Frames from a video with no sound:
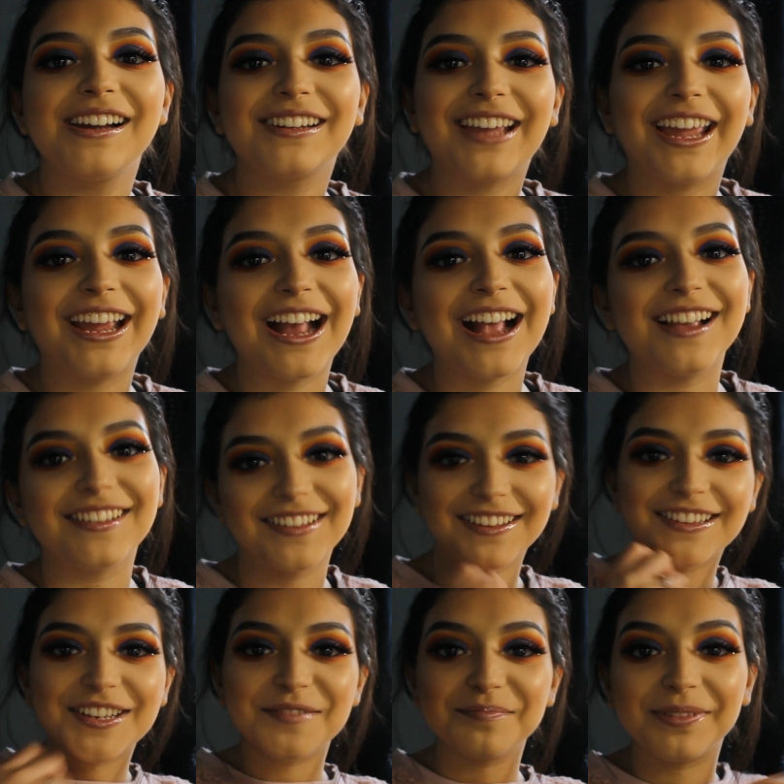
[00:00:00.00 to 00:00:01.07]
Okay guys,
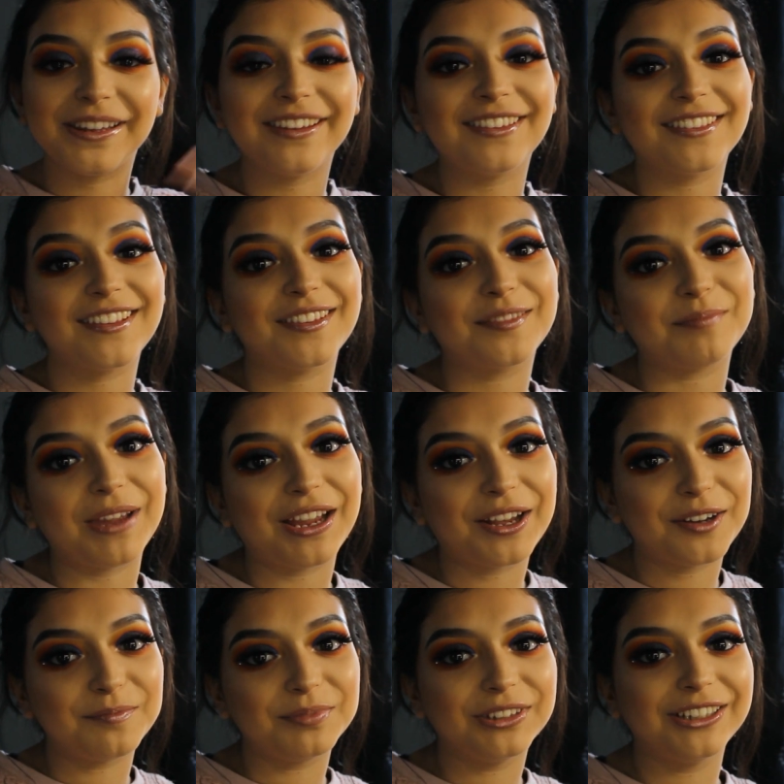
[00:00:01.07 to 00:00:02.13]
this completes this
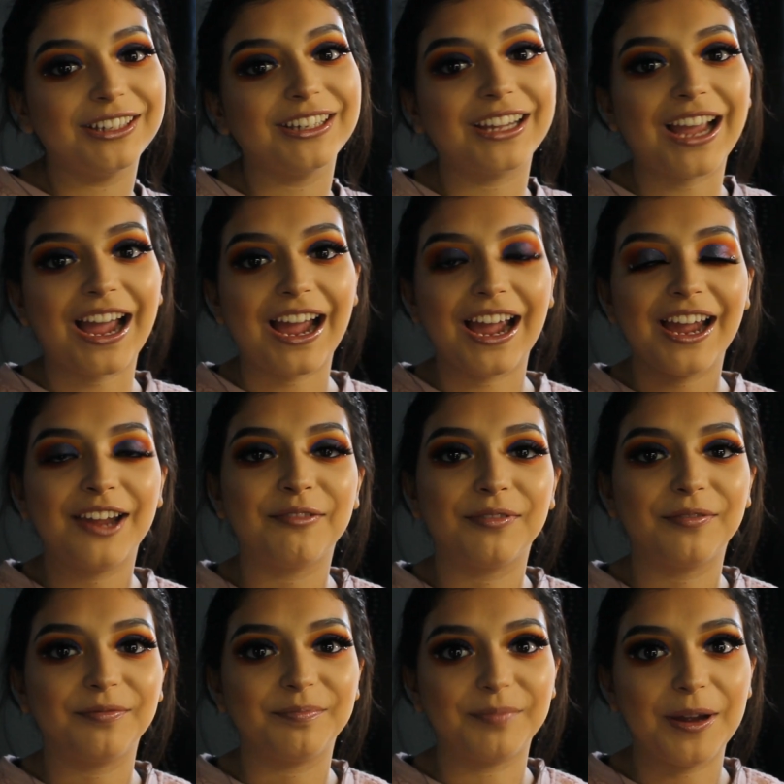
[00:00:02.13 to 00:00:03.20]
makeup look.
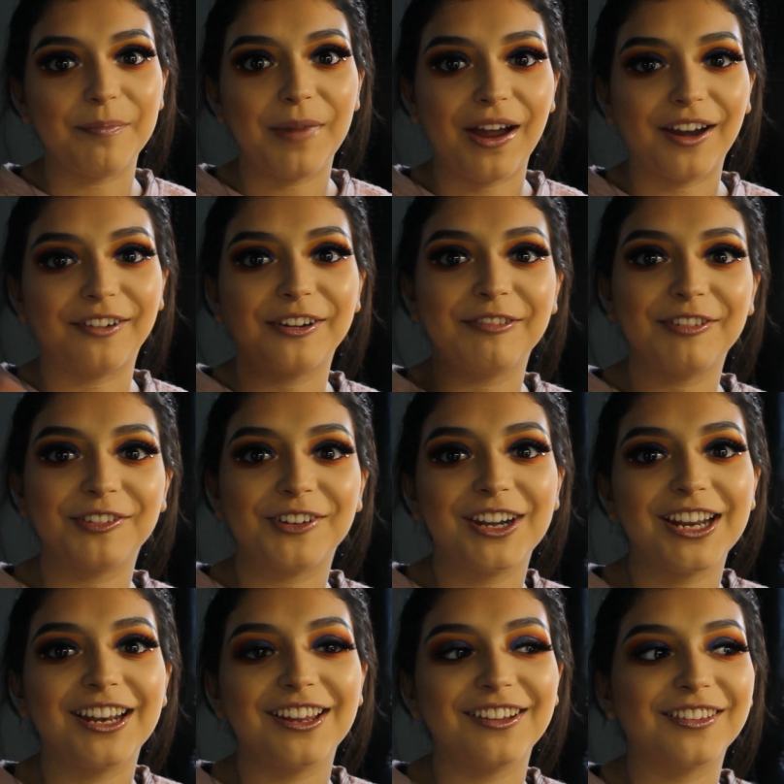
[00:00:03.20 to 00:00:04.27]
My battery was
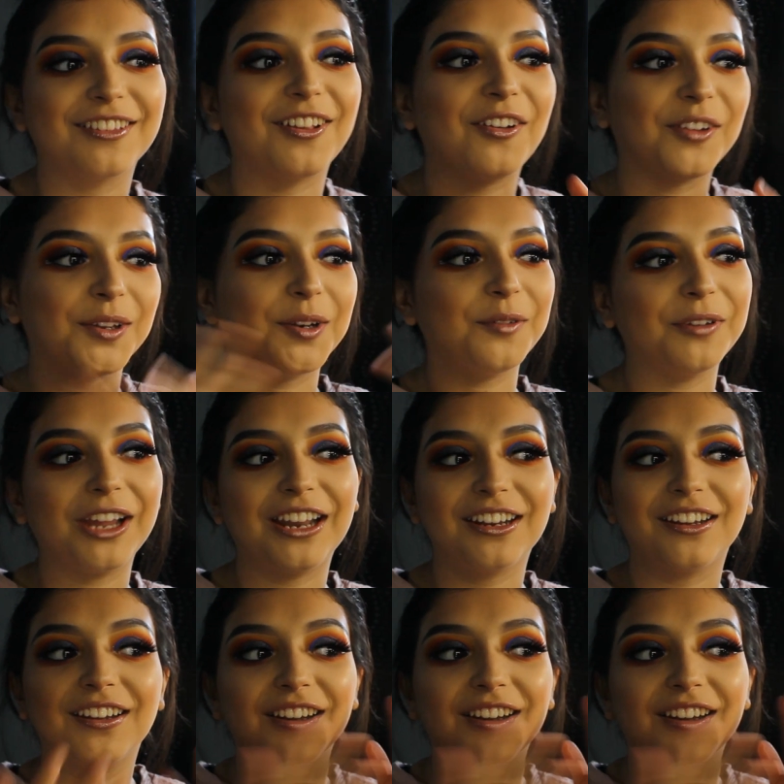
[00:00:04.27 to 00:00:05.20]
running low, so you know we had to